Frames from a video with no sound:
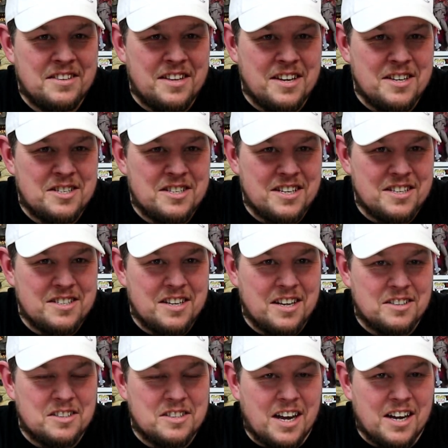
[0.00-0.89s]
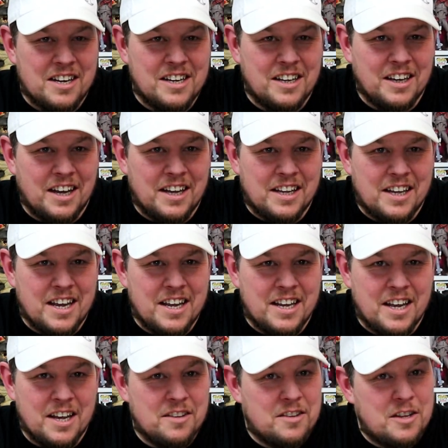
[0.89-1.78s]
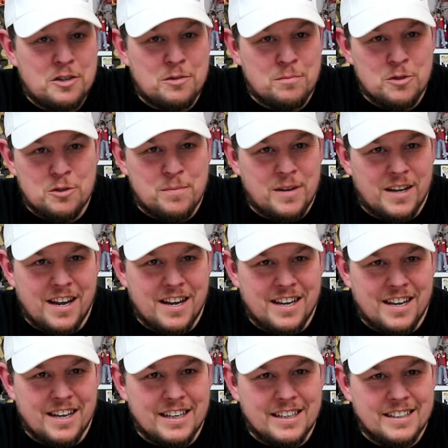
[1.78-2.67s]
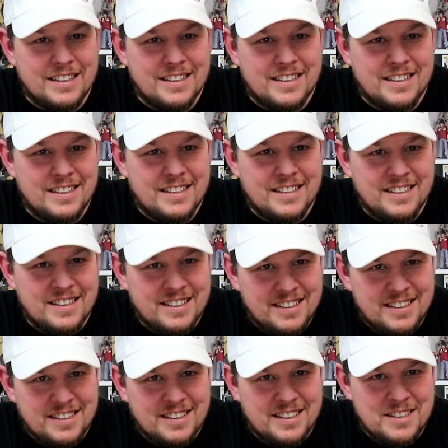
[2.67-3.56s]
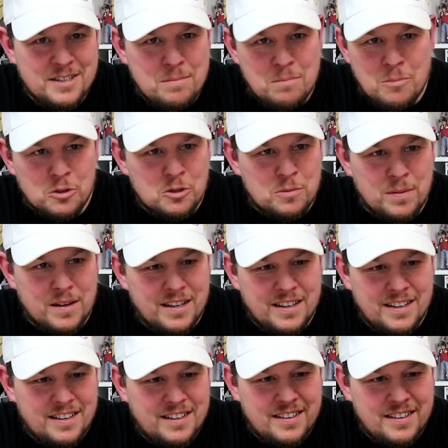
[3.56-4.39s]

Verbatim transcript: This is exactly like Geek Gear. This must be Geek Gear. Must be.